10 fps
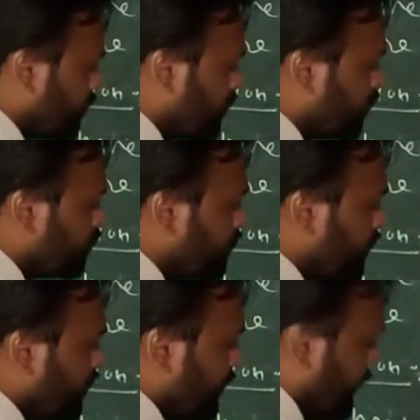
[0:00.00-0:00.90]
Now
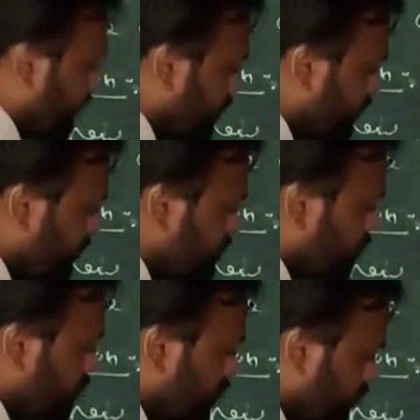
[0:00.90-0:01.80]
angle D is
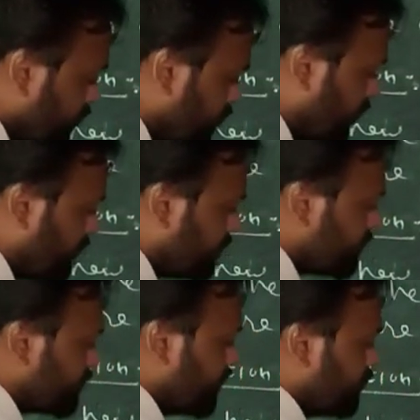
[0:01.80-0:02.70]
on the left
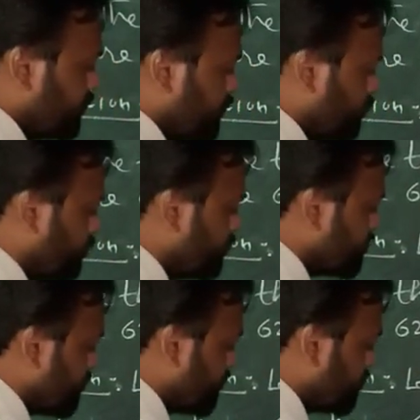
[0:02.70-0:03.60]
hand side, we will
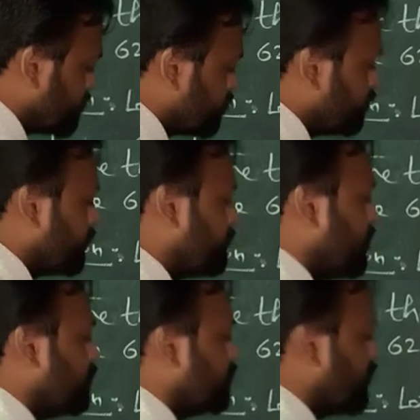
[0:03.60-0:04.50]
take this 250
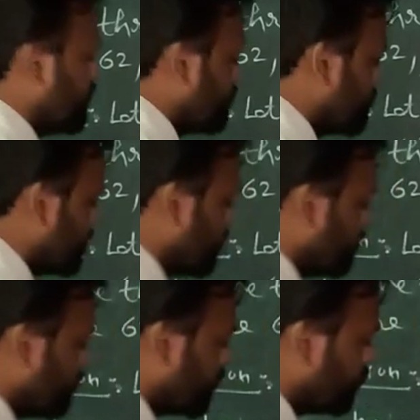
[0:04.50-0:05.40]
on the right hand
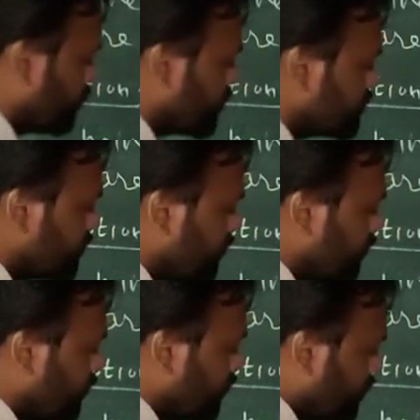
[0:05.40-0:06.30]
side. Now you can see
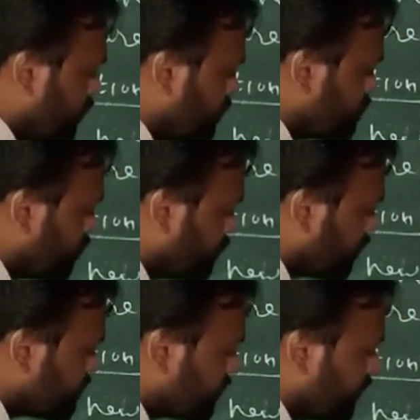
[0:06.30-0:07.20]
it is a
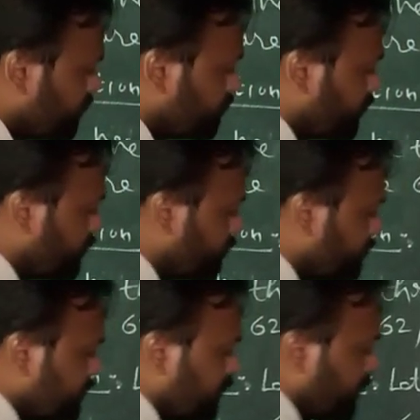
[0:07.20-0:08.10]
plus sign. When we
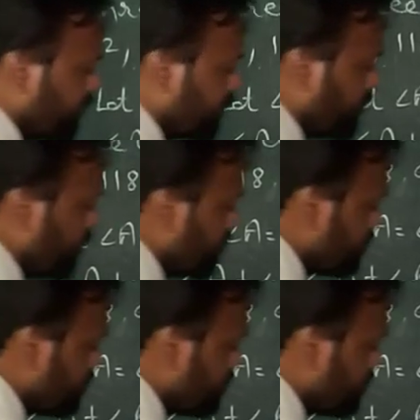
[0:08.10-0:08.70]
will take it